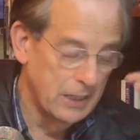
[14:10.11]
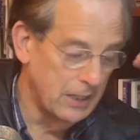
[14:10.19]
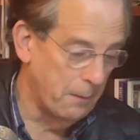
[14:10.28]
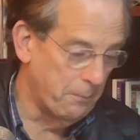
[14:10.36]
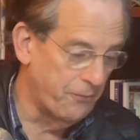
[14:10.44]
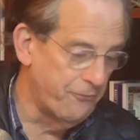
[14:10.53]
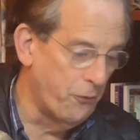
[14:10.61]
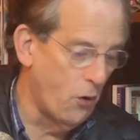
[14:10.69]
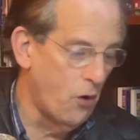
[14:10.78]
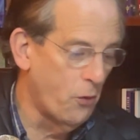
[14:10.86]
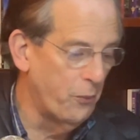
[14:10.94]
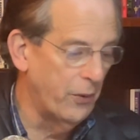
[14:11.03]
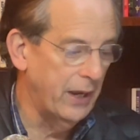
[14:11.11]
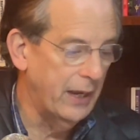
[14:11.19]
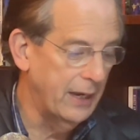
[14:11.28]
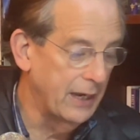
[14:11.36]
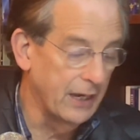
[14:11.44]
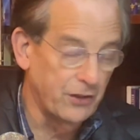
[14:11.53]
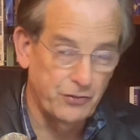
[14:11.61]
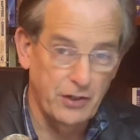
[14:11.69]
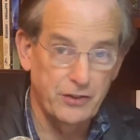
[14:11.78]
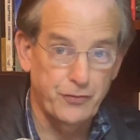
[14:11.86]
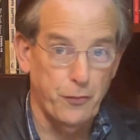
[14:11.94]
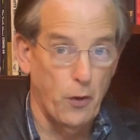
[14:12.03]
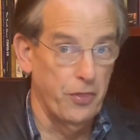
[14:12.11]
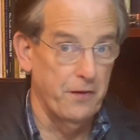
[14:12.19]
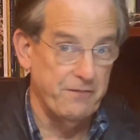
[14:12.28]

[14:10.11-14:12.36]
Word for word: Number four, we exist for the